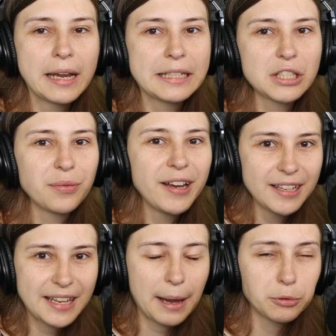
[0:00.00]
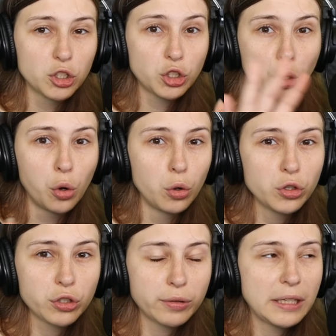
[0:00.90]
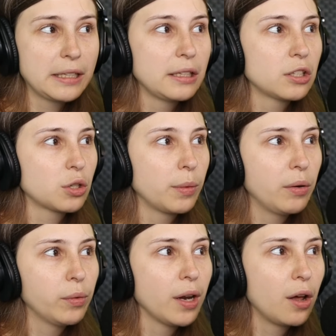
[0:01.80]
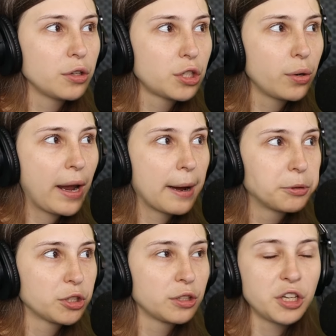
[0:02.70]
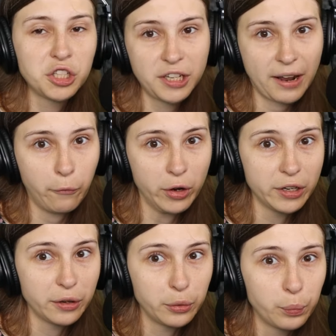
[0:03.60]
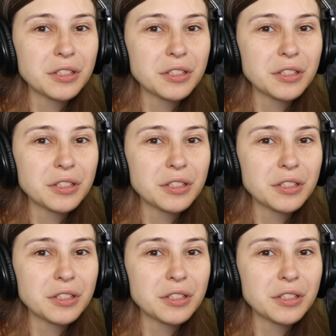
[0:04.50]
And this way it captures your whole screen. So it will also capture this chat window.